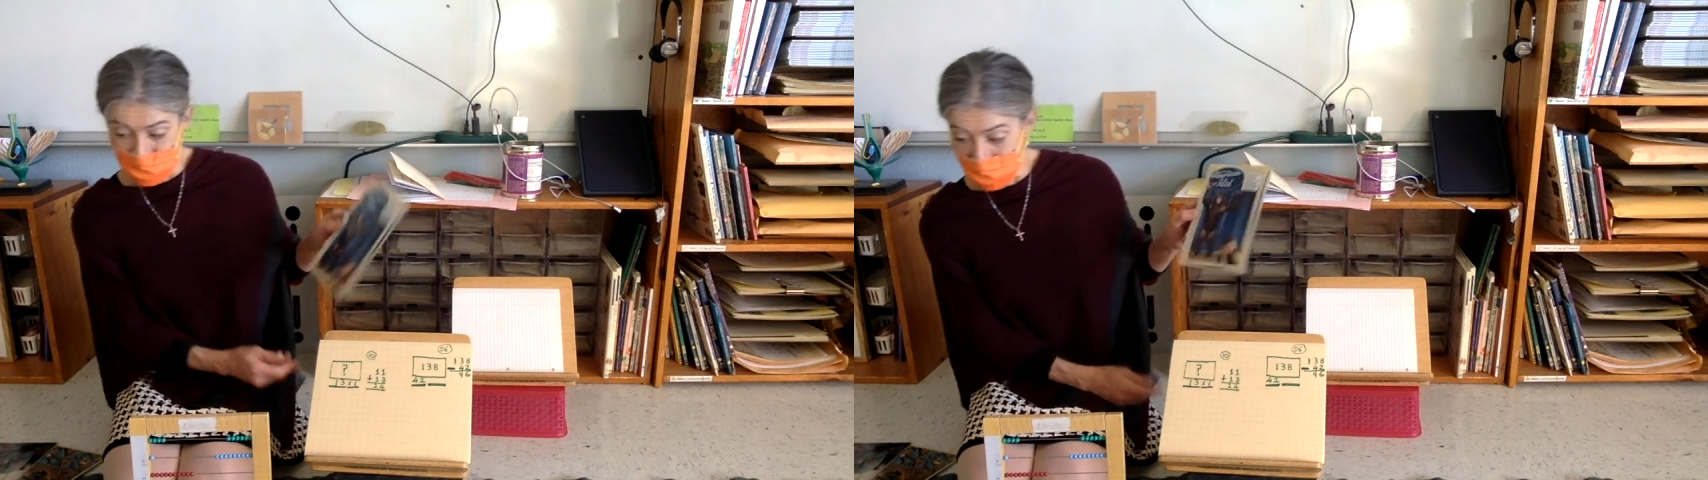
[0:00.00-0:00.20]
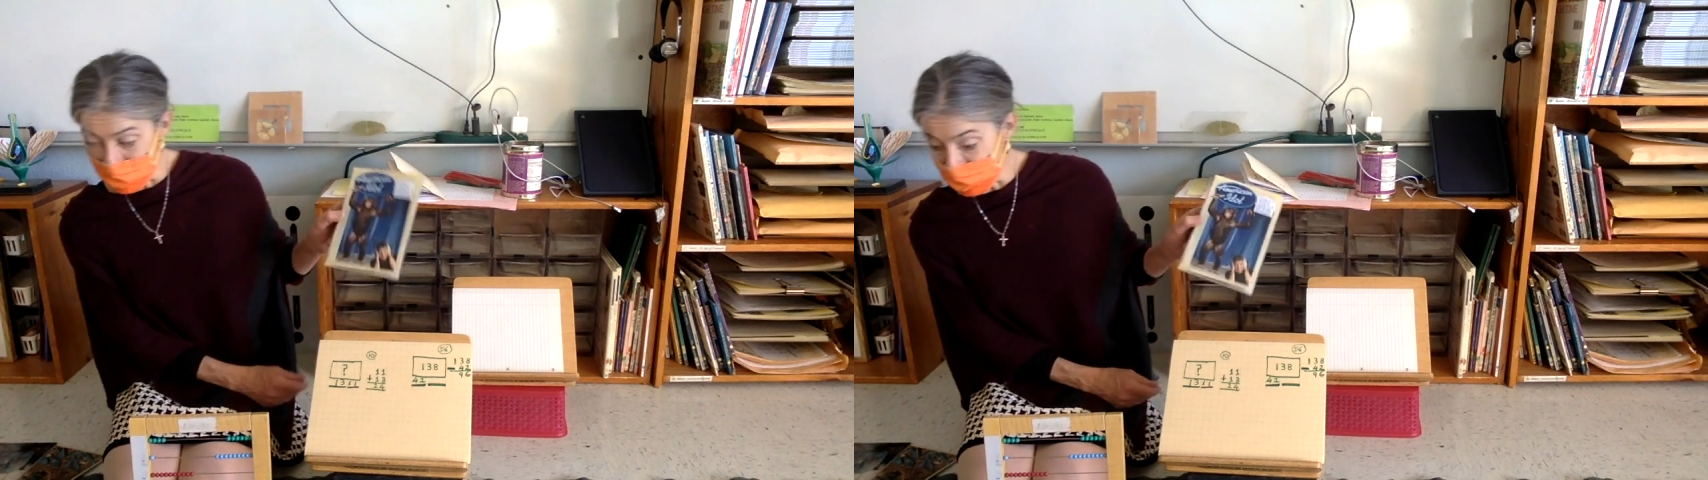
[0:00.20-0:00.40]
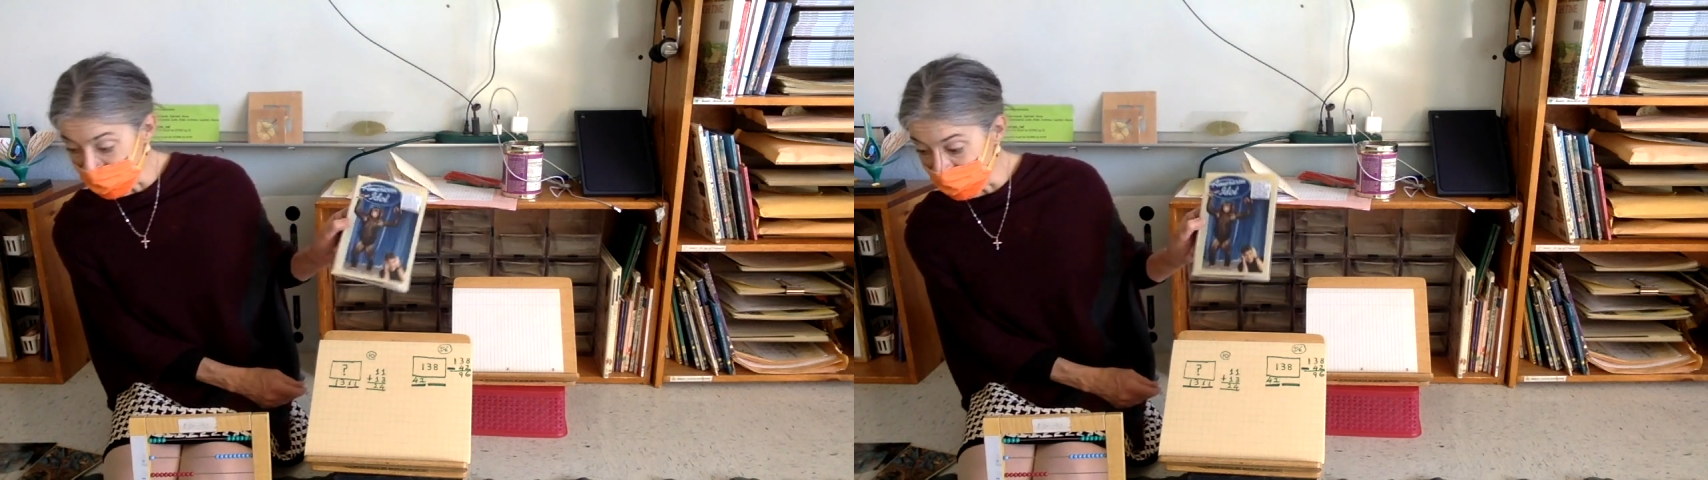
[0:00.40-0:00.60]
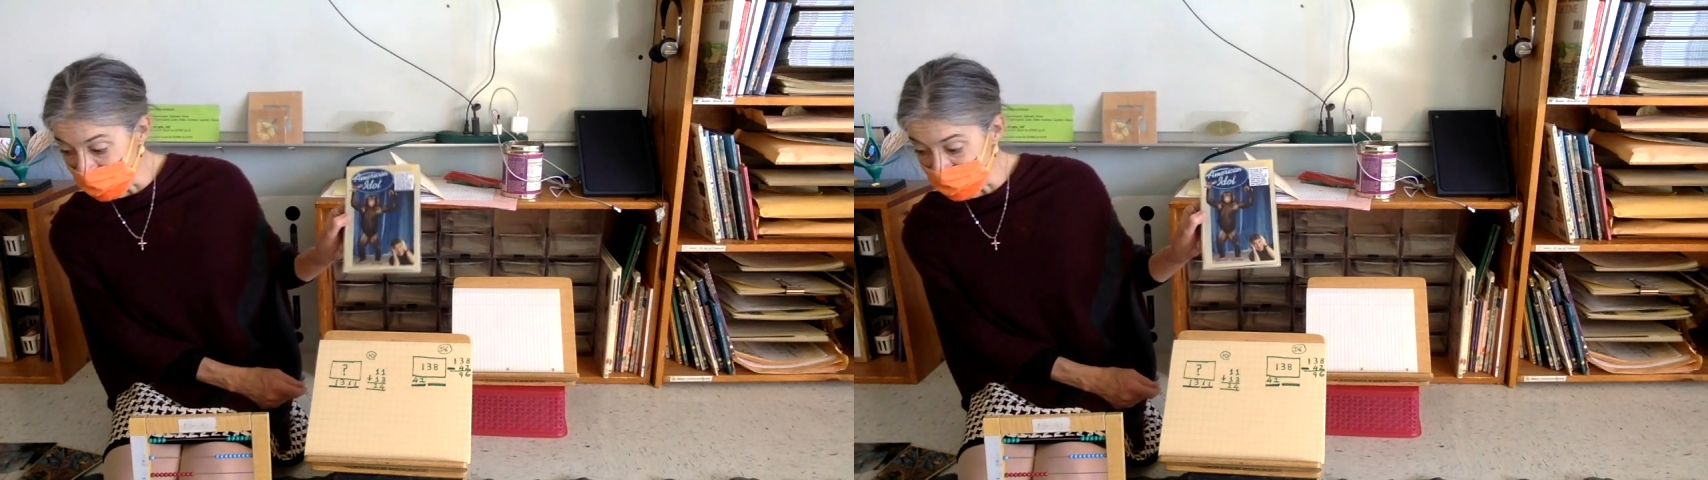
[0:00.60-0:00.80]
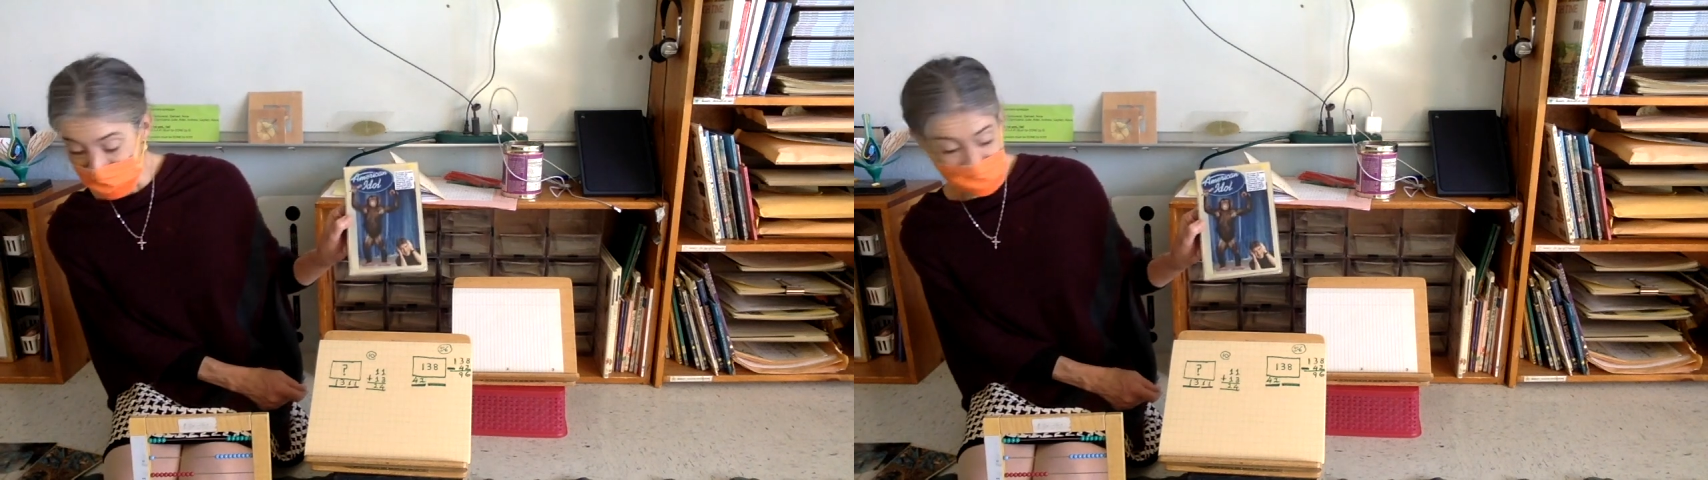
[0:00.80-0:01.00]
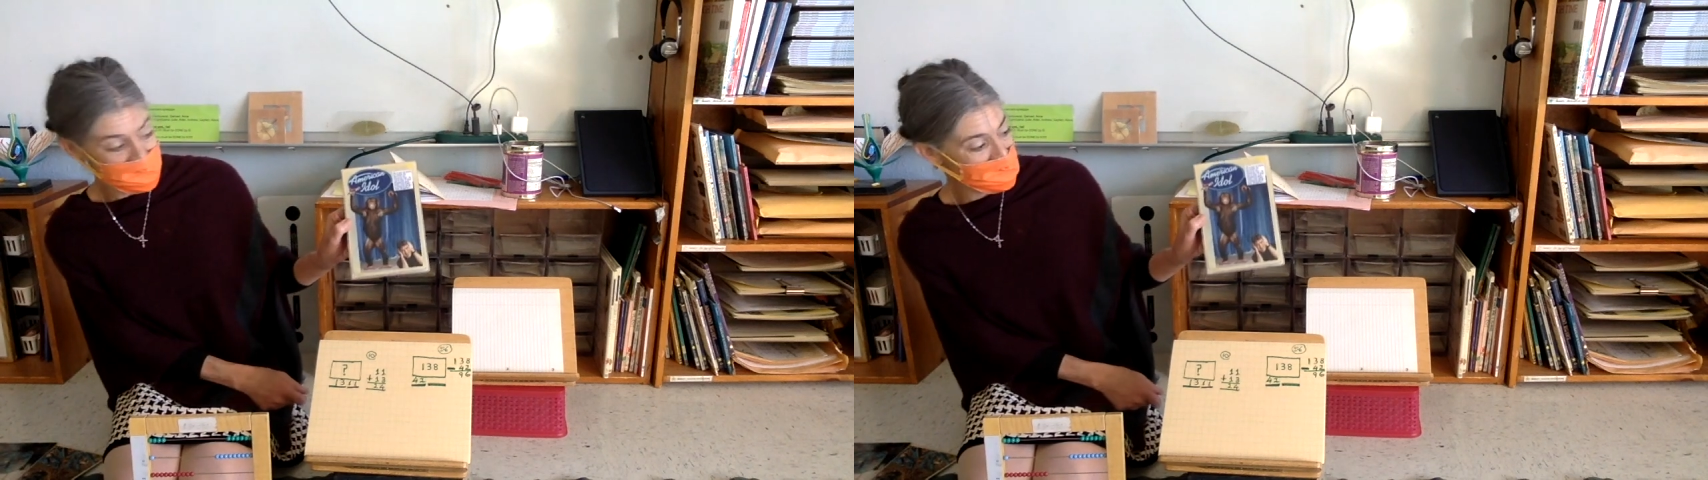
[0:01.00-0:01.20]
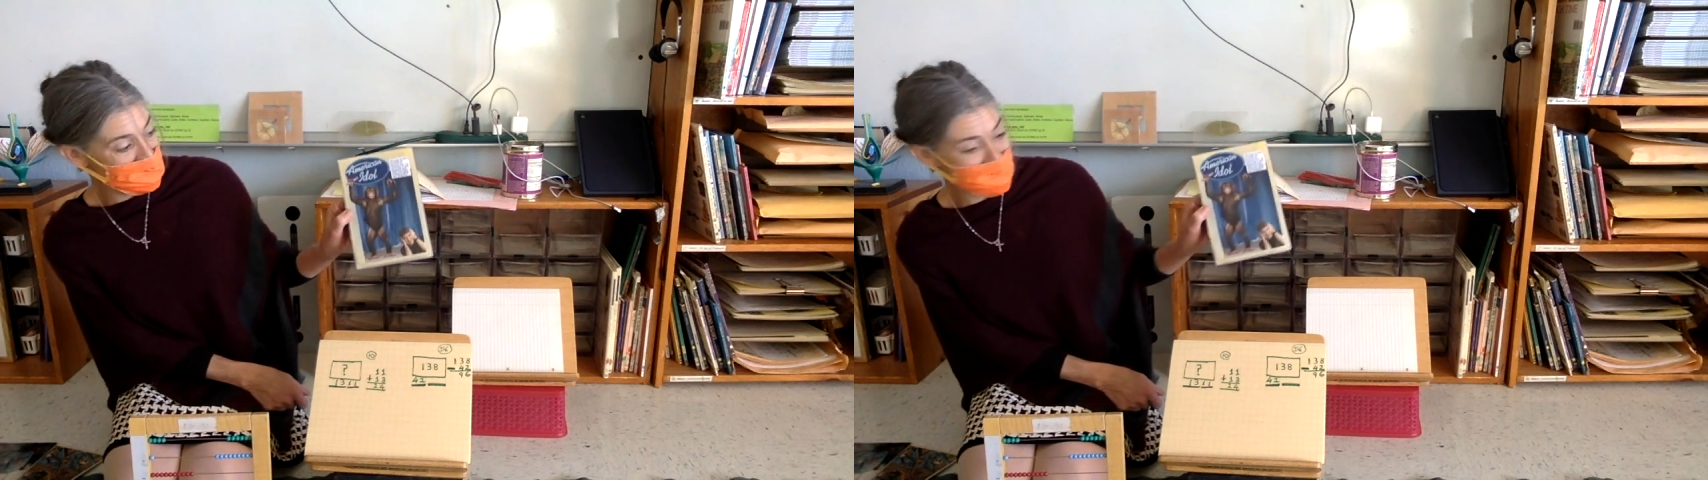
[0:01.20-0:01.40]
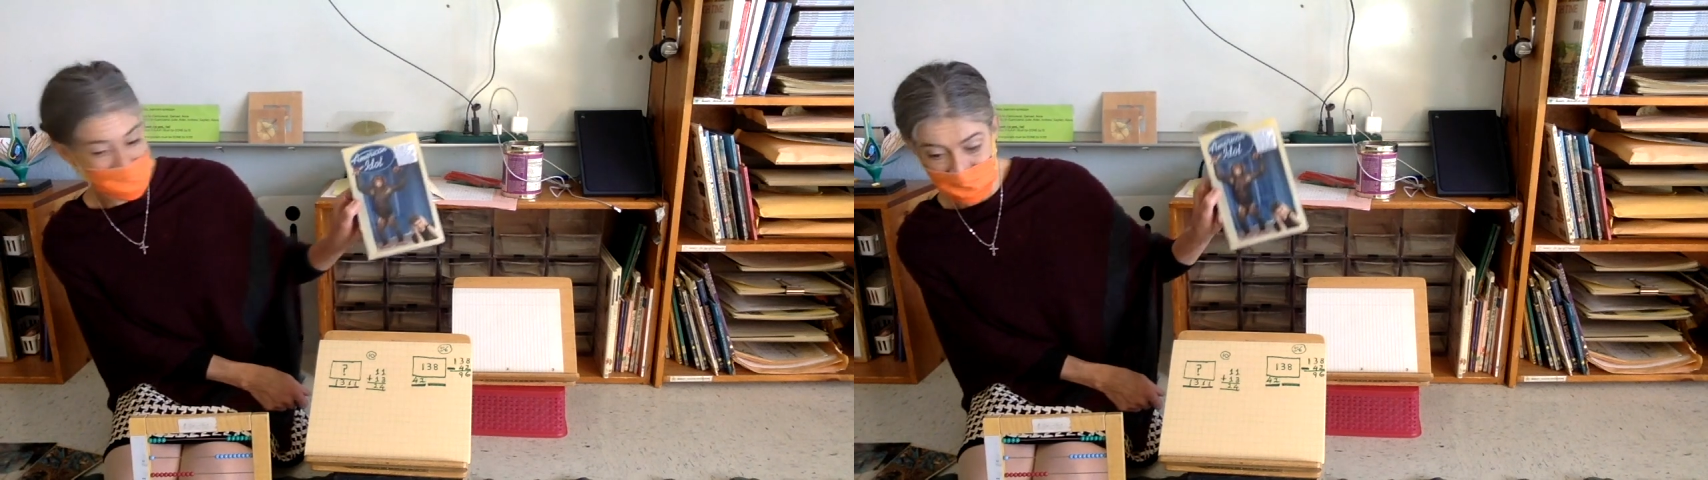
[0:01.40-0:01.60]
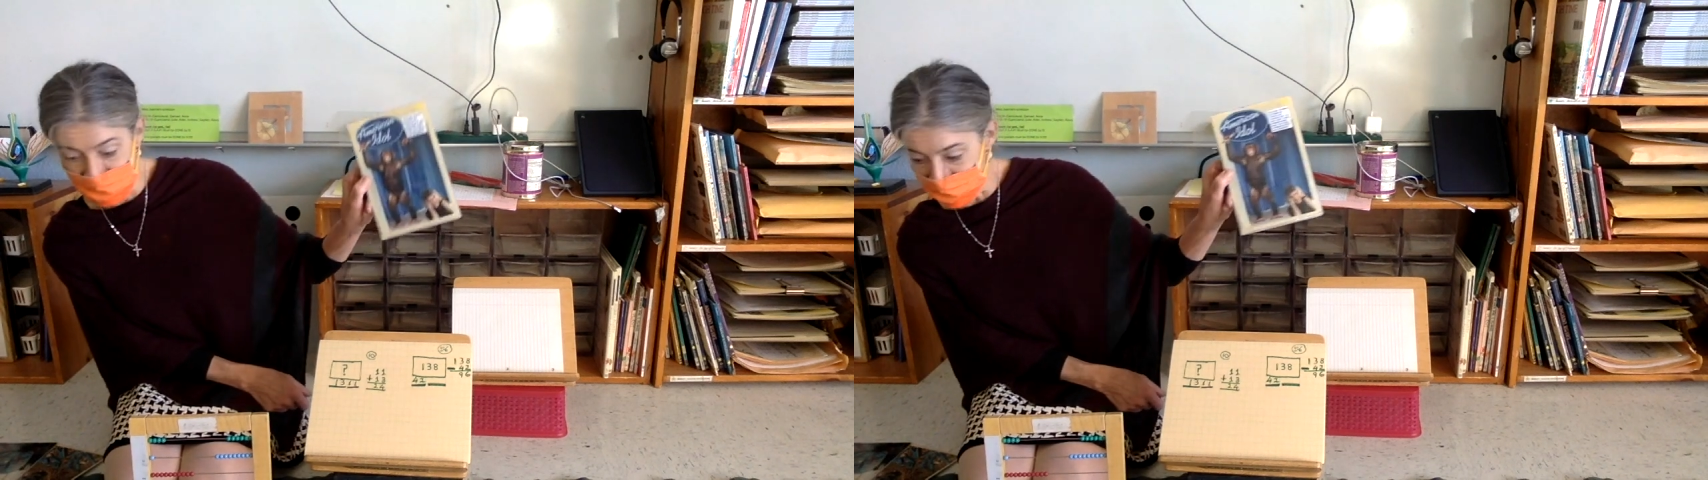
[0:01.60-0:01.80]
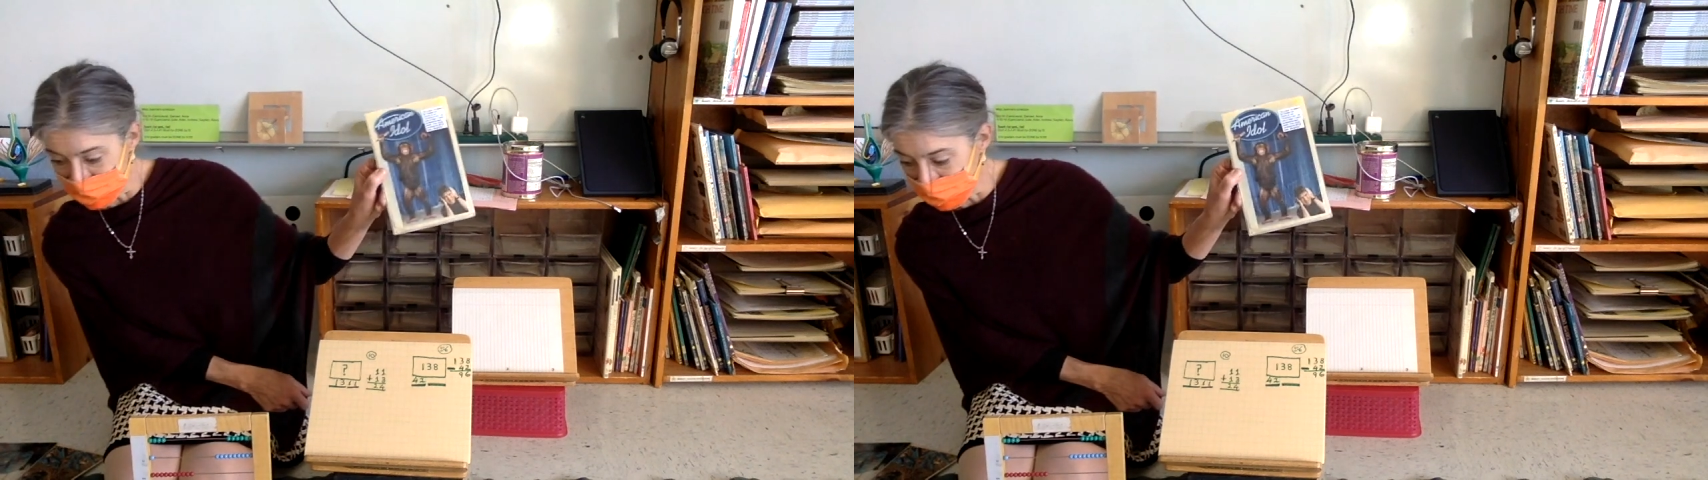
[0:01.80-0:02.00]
you want me to read you this one about the